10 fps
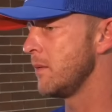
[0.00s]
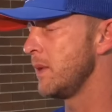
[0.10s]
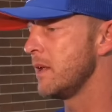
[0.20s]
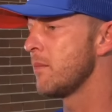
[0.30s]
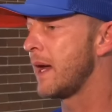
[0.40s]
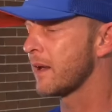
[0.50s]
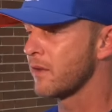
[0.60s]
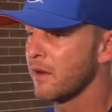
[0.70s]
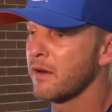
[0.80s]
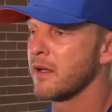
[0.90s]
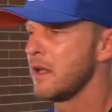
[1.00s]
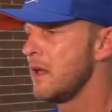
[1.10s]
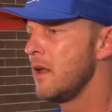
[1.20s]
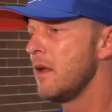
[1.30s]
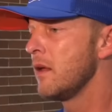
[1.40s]
and, being back there, and
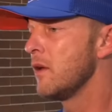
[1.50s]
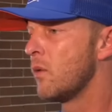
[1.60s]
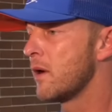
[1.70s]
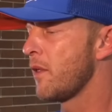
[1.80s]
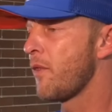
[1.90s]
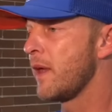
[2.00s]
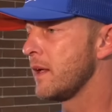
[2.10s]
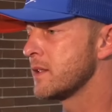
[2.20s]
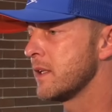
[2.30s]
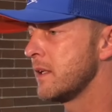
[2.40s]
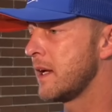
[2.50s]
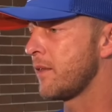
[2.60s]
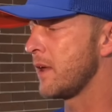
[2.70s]
you know, one of the things that I